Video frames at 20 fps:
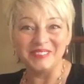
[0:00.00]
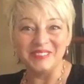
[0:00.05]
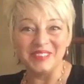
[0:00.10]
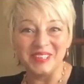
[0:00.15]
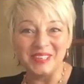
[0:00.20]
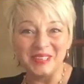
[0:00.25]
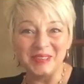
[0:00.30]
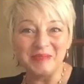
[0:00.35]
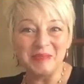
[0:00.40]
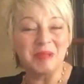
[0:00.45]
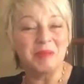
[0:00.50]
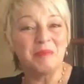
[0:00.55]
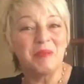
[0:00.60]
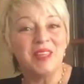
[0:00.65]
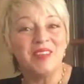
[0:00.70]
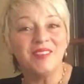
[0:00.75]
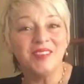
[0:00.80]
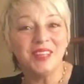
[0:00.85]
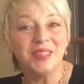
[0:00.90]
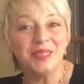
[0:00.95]
welcome to
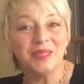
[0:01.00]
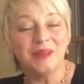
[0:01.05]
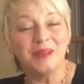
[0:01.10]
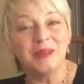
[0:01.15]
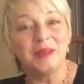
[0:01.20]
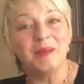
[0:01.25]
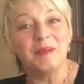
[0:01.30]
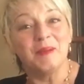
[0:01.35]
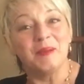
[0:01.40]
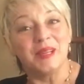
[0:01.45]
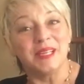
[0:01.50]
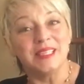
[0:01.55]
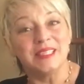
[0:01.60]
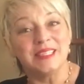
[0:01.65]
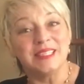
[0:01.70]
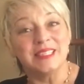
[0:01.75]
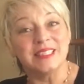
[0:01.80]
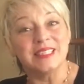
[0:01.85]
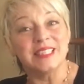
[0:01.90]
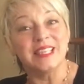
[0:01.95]

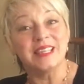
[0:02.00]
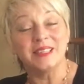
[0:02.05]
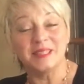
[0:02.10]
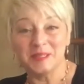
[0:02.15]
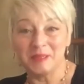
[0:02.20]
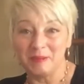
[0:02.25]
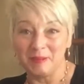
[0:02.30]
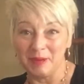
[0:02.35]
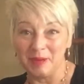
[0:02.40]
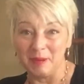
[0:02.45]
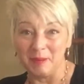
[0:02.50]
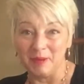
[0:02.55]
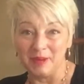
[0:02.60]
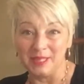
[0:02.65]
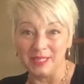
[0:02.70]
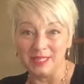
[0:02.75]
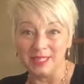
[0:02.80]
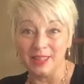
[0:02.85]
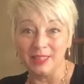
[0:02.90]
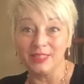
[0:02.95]
PV31 in the
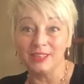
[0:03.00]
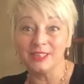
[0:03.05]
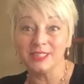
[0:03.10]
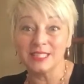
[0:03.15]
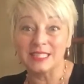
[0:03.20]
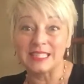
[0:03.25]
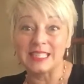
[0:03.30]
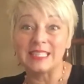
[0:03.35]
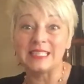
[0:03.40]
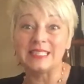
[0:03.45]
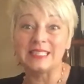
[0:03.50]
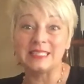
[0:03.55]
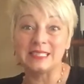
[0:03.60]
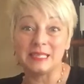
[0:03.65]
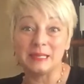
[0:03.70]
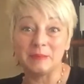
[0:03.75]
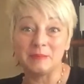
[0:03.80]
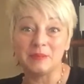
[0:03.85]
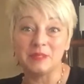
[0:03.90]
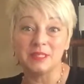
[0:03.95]
21s, Thursday's
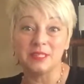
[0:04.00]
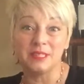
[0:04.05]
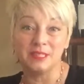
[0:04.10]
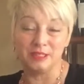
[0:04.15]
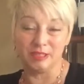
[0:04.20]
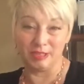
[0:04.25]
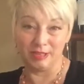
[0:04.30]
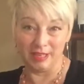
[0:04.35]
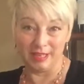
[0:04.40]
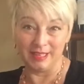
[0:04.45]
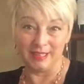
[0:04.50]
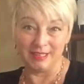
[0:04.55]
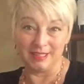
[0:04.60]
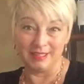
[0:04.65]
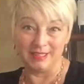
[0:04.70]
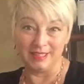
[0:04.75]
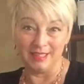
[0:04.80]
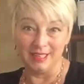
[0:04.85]
tips and tricks.